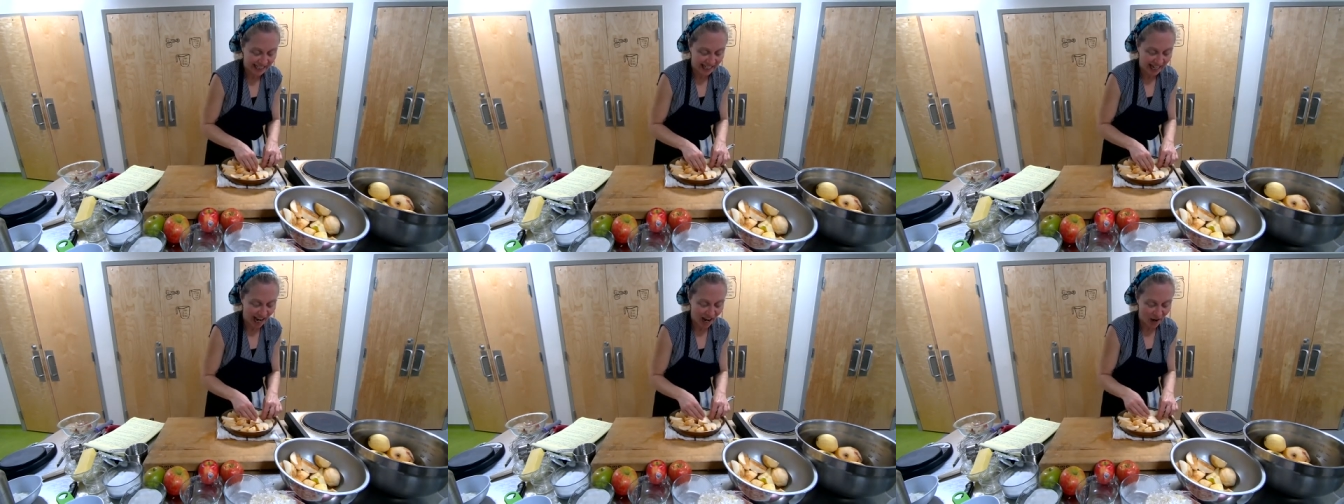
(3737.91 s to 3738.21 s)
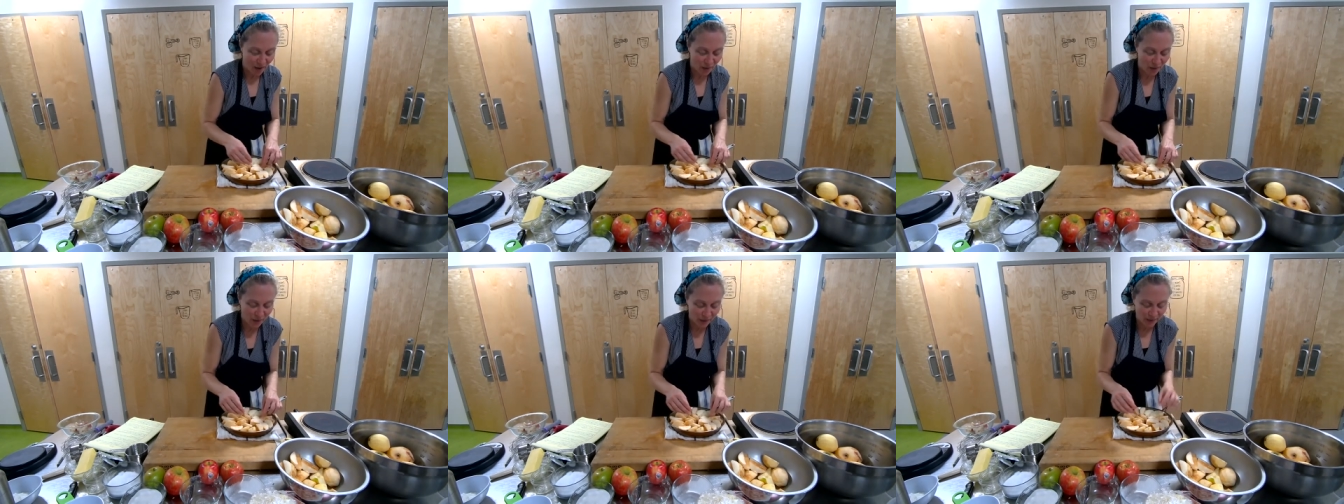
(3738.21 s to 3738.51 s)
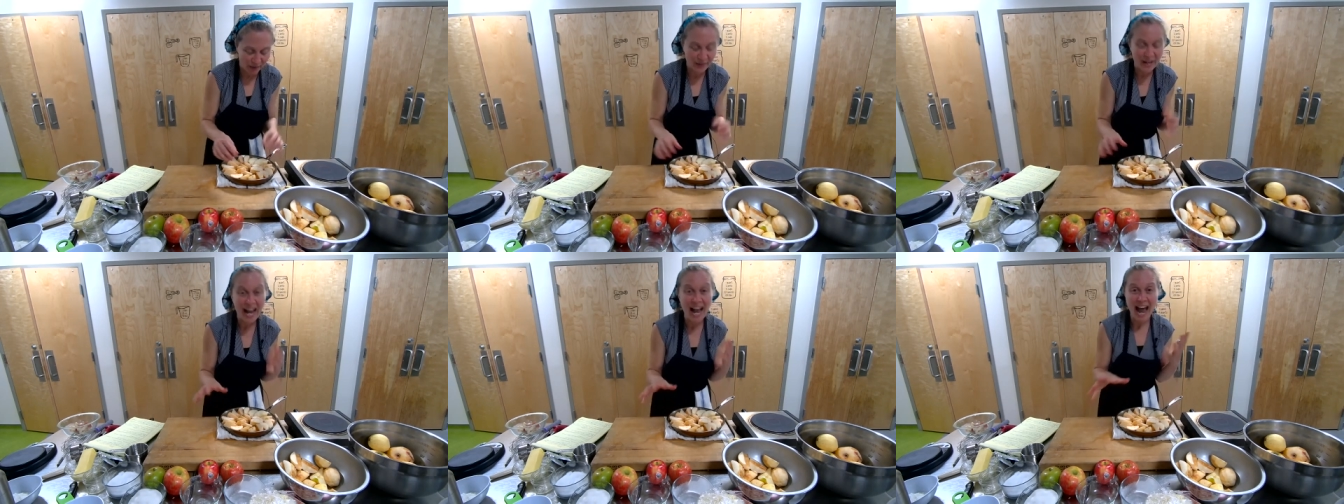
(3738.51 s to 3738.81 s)

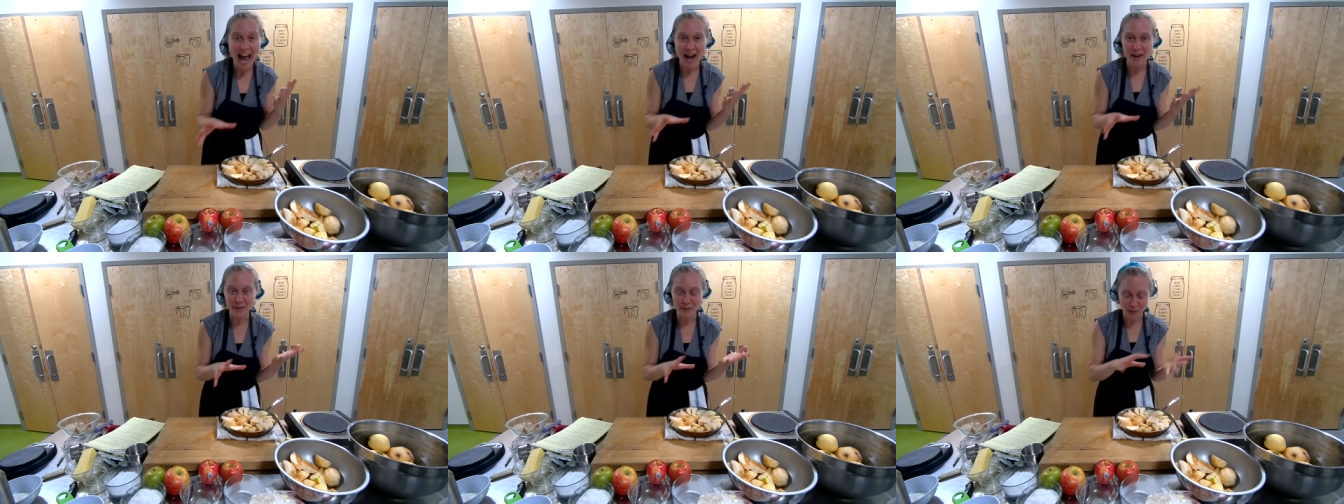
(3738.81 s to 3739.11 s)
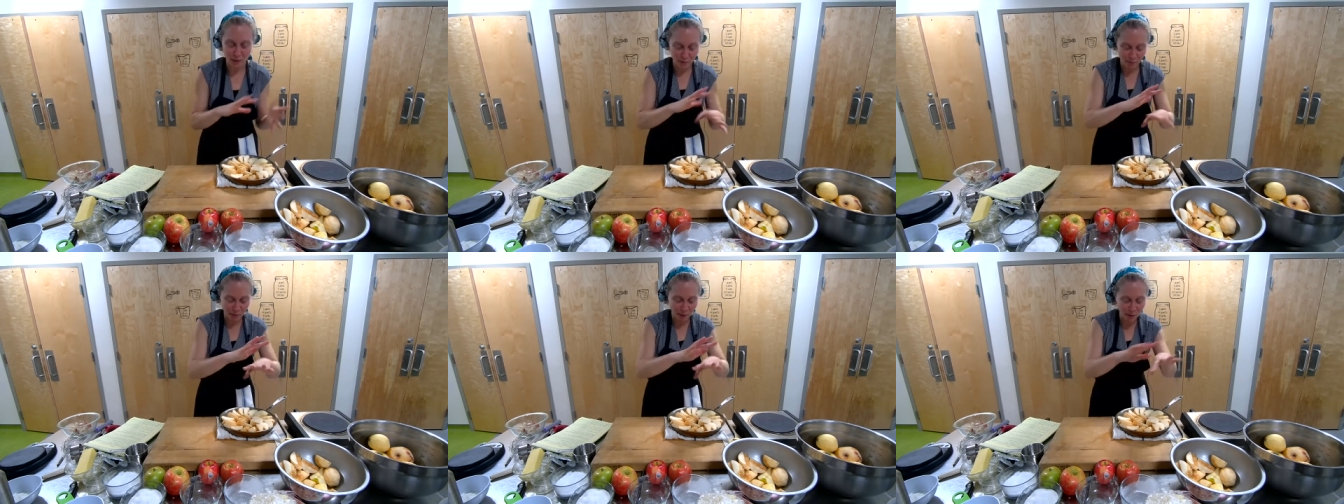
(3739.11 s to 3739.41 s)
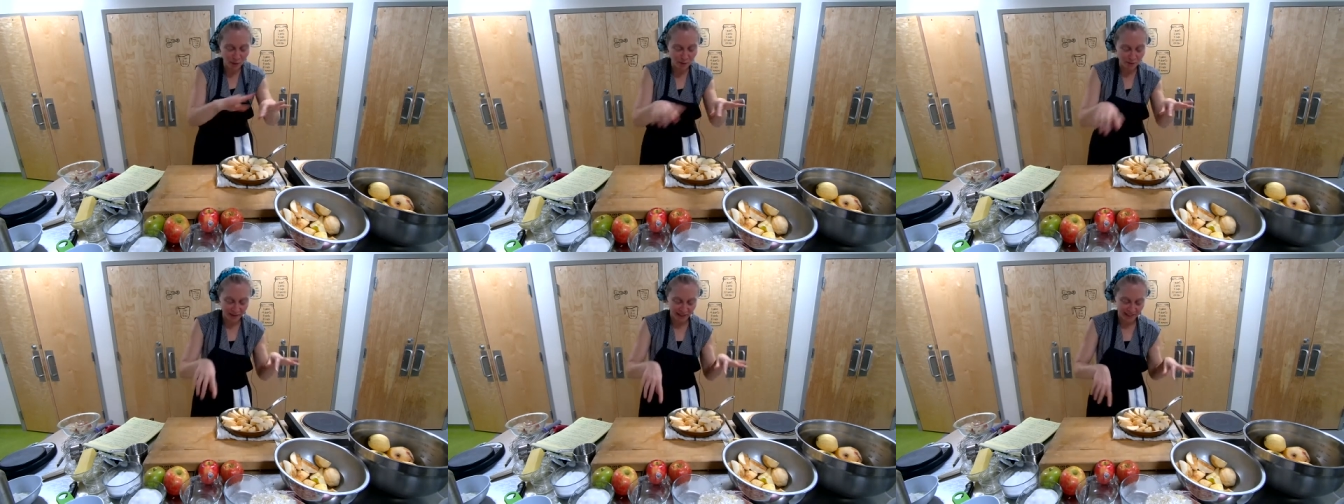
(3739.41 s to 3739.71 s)
how your
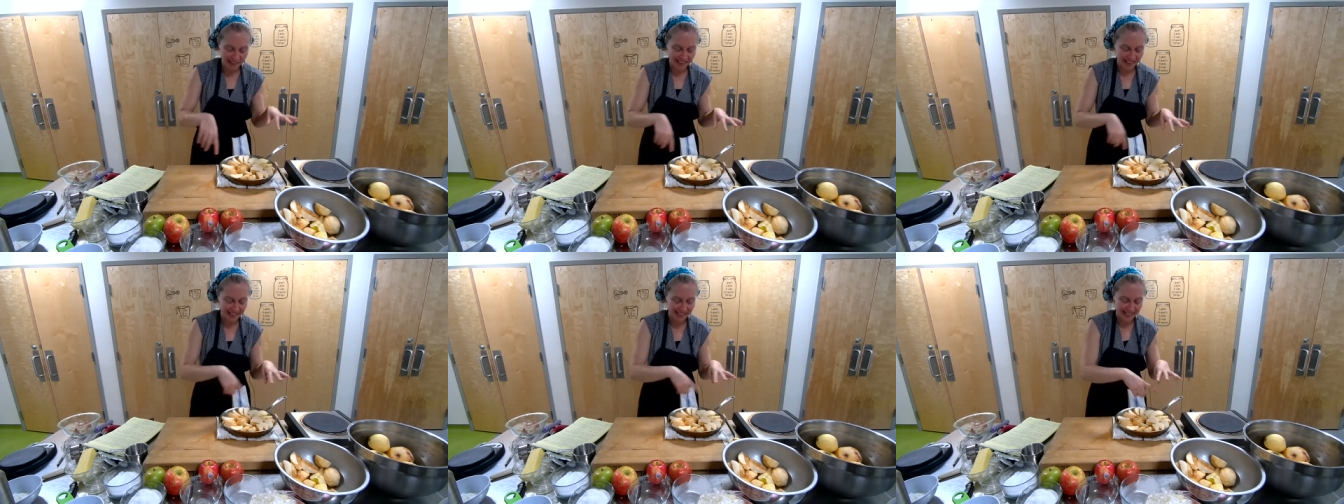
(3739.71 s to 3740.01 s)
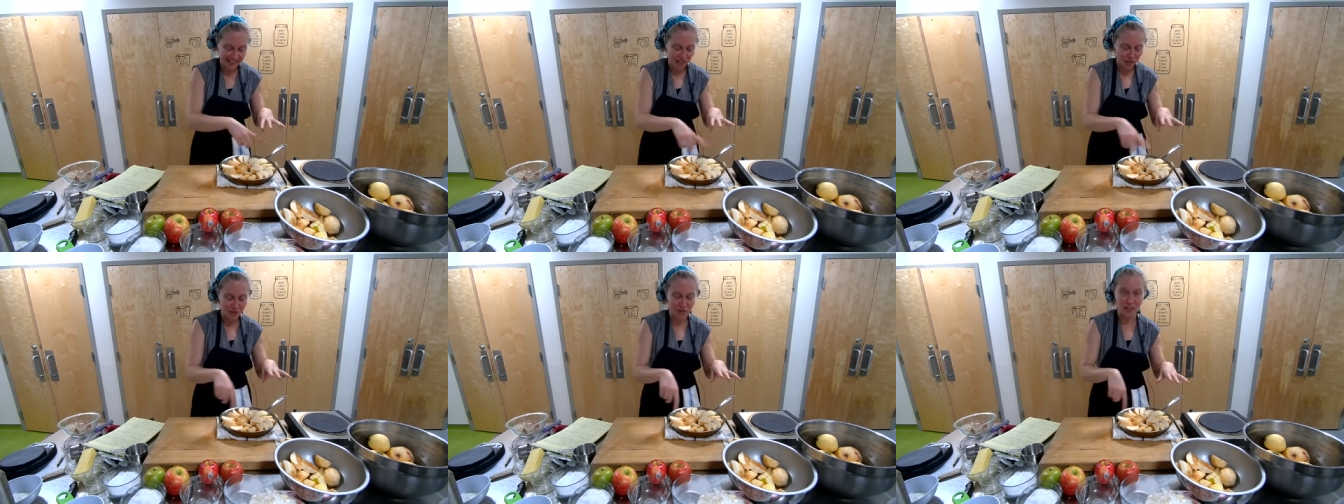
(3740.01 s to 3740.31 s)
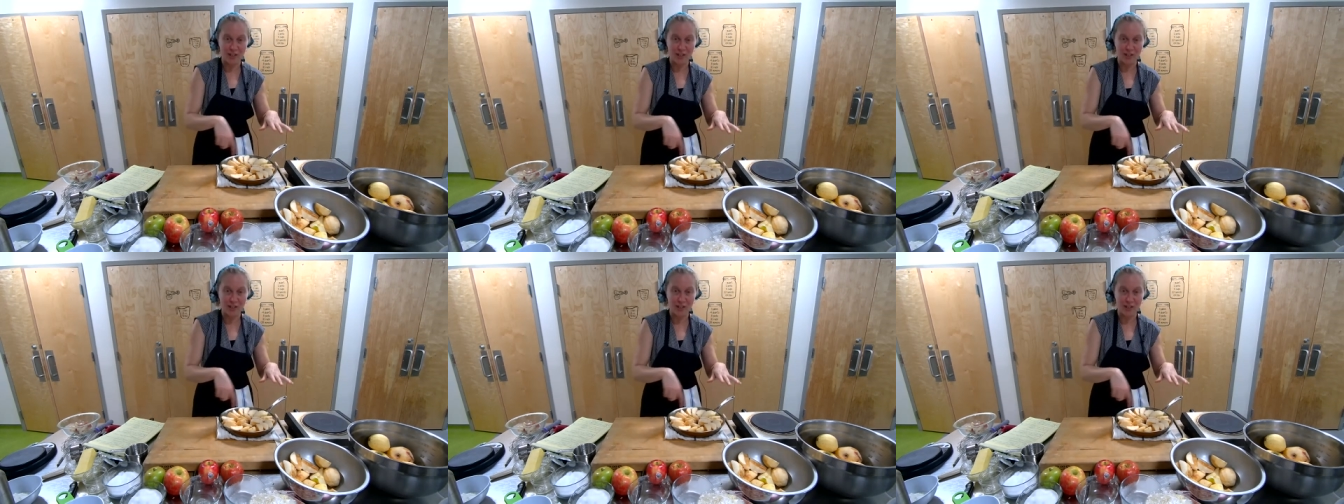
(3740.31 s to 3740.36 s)
perfect concentric